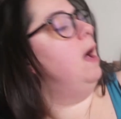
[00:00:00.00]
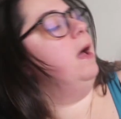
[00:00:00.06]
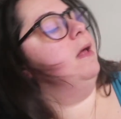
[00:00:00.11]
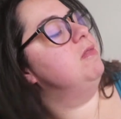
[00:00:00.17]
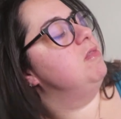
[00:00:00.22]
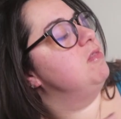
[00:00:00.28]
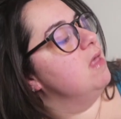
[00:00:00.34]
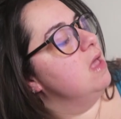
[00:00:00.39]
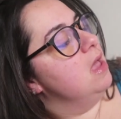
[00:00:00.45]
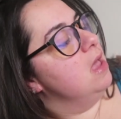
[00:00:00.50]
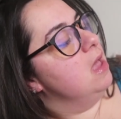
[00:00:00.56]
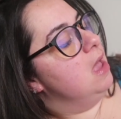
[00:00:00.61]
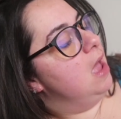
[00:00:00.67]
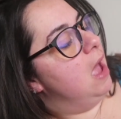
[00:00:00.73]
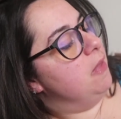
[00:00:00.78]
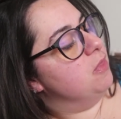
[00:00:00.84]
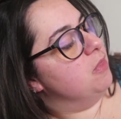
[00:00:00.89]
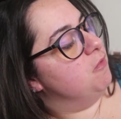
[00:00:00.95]
pods,
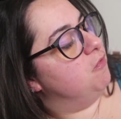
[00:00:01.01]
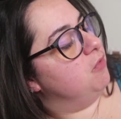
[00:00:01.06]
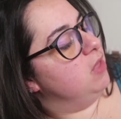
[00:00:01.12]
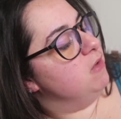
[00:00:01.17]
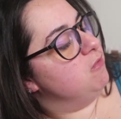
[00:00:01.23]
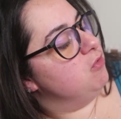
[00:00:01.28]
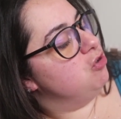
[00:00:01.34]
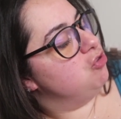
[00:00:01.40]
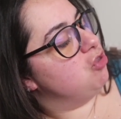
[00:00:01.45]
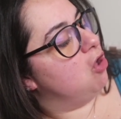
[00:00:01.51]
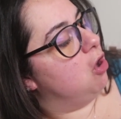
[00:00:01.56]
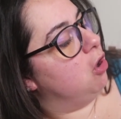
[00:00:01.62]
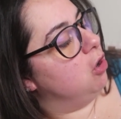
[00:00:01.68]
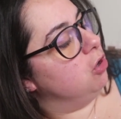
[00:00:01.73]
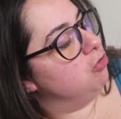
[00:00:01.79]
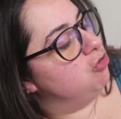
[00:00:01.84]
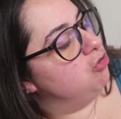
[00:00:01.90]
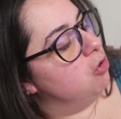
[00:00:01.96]
and the flavors
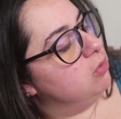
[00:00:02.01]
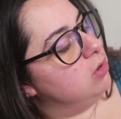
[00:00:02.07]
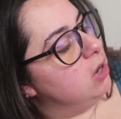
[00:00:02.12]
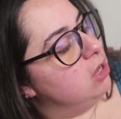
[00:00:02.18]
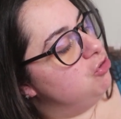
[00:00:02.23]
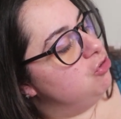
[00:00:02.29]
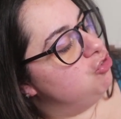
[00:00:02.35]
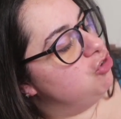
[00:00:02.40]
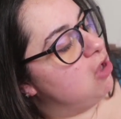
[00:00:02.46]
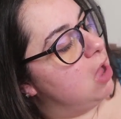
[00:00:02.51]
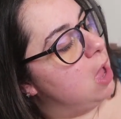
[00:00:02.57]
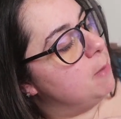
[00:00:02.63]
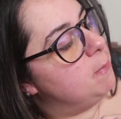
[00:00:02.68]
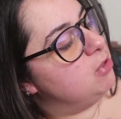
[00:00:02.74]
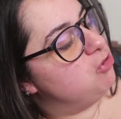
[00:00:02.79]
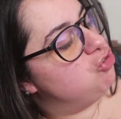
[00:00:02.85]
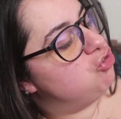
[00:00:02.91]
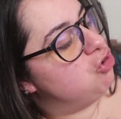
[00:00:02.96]
are Donut
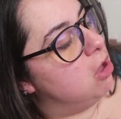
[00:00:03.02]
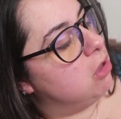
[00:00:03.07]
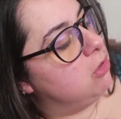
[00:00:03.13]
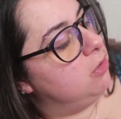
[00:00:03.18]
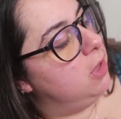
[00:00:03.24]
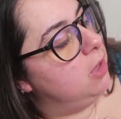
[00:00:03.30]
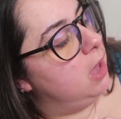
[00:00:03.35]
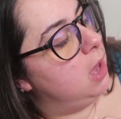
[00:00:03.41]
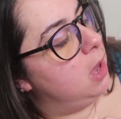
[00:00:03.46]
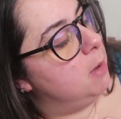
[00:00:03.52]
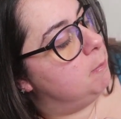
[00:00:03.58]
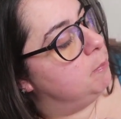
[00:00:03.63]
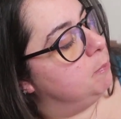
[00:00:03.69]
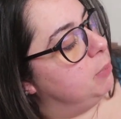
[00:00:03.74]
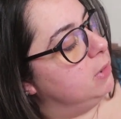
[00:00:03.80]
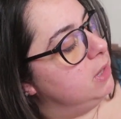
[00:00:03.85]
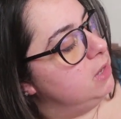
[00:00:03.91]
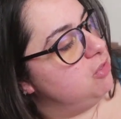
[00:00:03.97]
Shop,
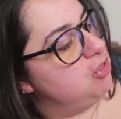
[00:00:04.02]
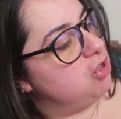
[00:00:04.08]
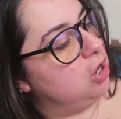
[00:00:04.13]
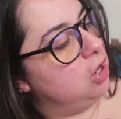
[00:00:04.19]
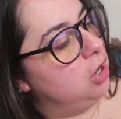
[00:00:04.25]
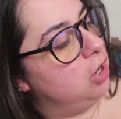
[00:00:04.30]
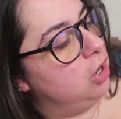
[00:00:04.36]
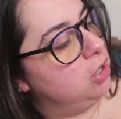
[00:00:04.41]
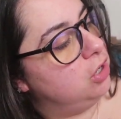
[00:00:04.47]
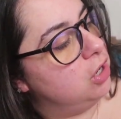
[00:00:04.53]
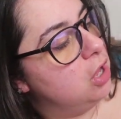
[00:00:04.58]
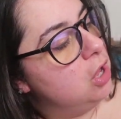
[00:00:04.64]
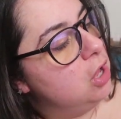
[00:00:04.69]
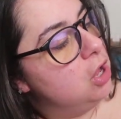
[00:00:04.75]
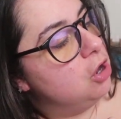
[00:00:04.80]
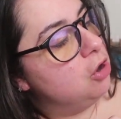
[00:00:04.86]
Chocolate Blizzard,